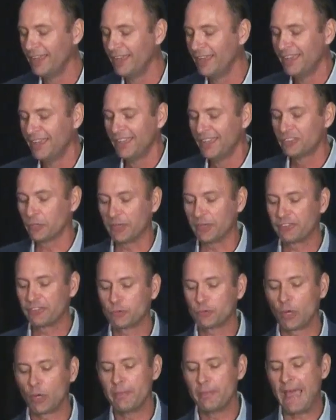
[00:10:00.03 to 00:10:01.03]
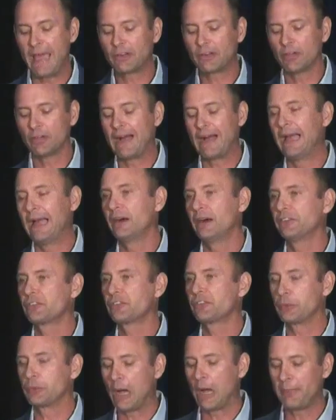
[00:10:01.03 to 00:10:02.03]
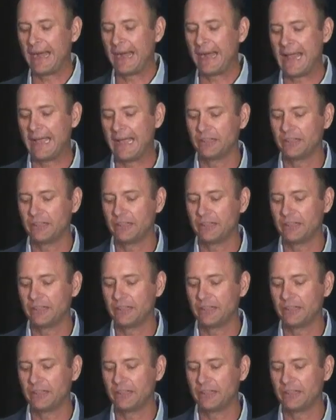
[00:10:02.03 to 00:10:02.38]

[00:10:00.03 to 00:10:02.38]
to restore mangrove islands throughout Pine Island